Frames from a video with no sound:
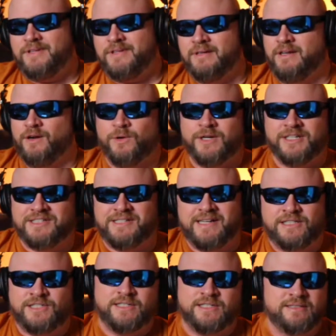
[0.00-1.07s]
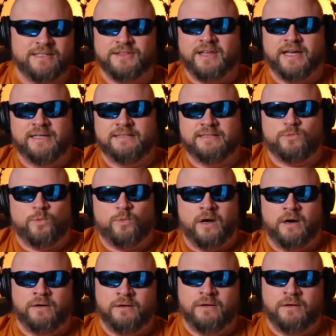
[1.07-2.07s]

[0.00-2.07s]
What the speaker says: concessions and things as well.